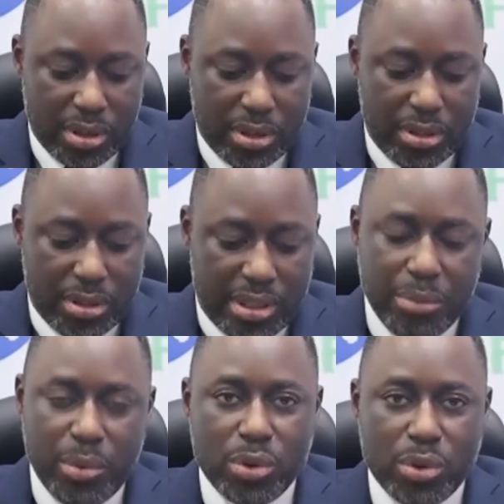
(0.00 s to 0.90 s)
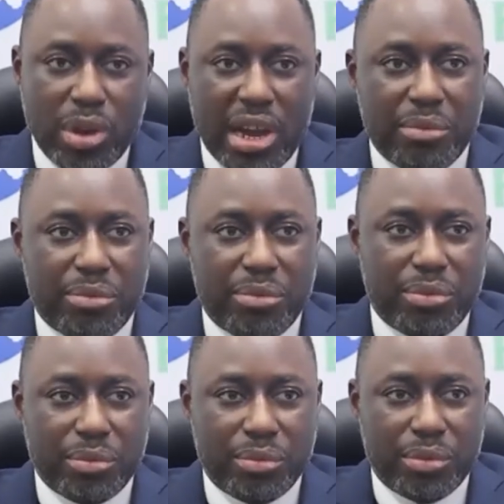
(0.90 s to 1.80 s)
Then we also have
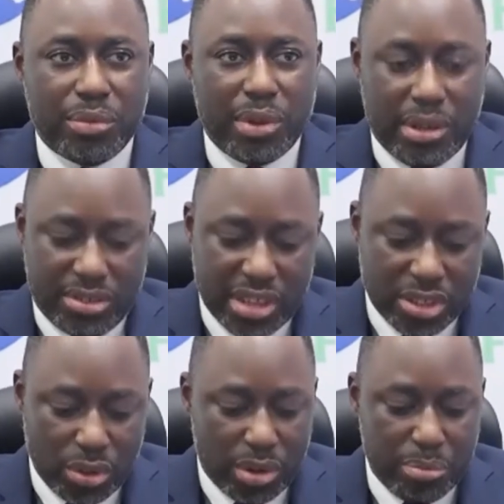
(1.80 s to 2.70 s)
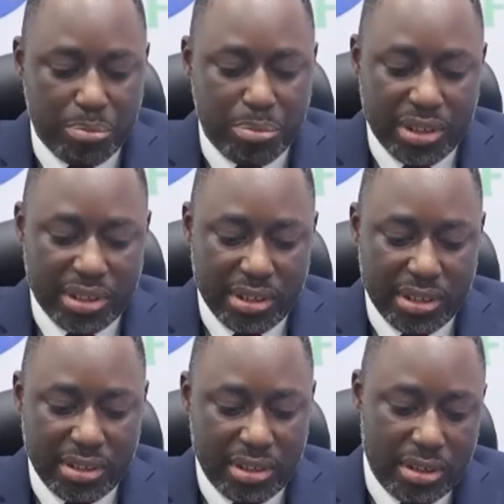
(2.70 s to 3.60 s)
a session on
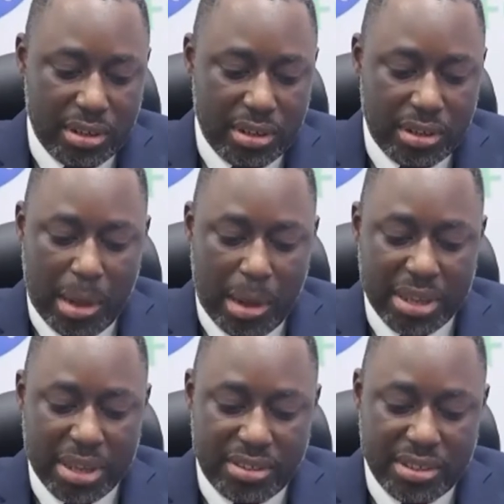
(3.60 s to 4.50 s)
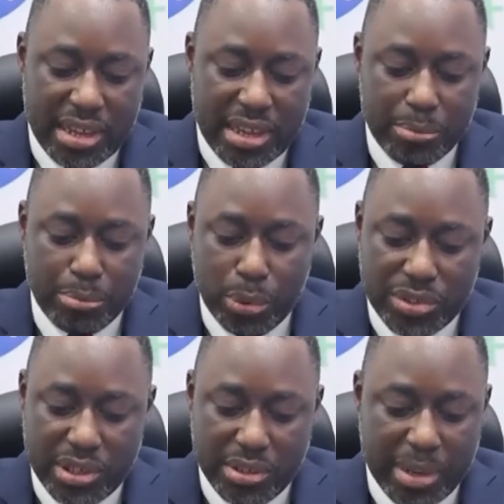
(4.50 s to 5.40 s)
building capacity and
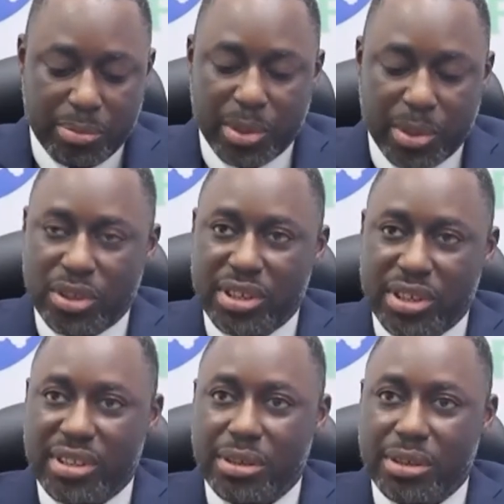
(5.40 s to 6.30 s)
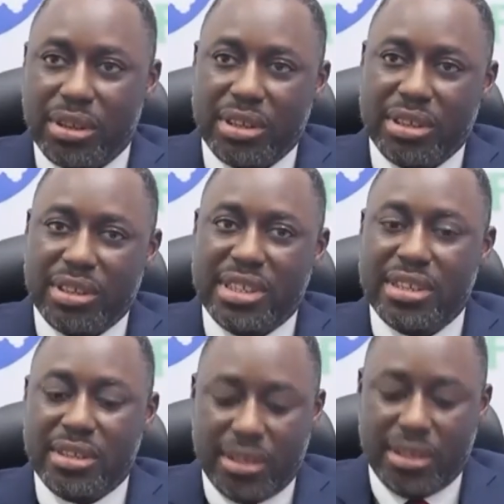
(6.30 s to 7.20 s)
boosting participation in the
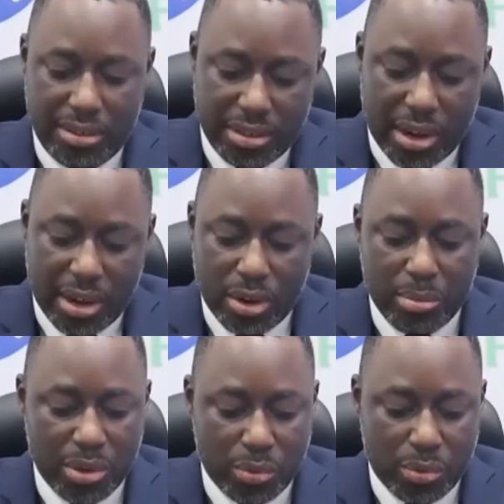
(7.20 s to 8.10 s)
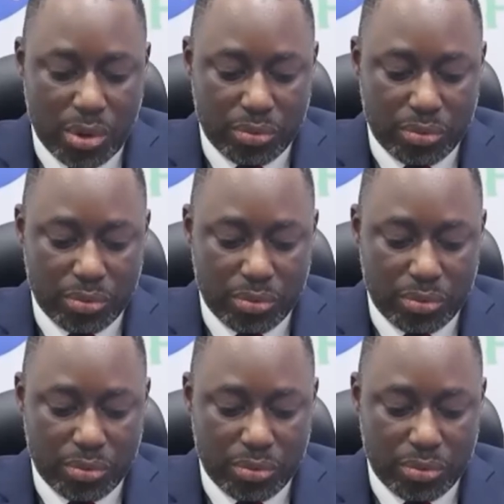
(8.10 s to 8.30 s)
gig economy as well.